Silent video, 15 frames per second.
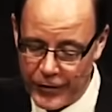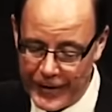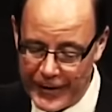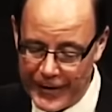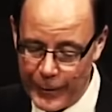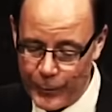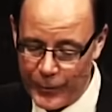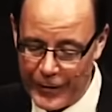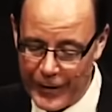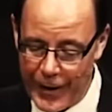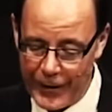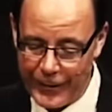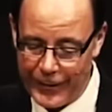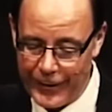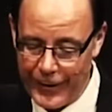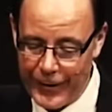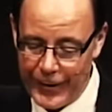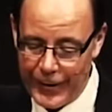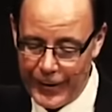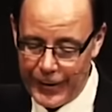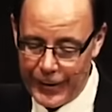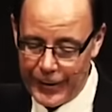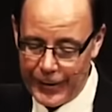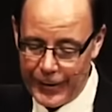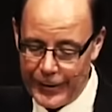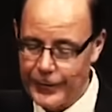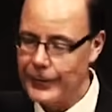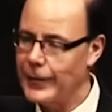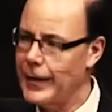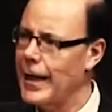To him, death
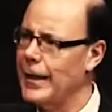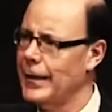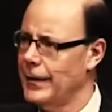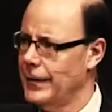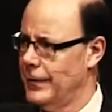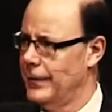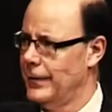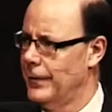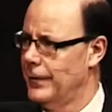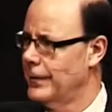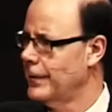is gain.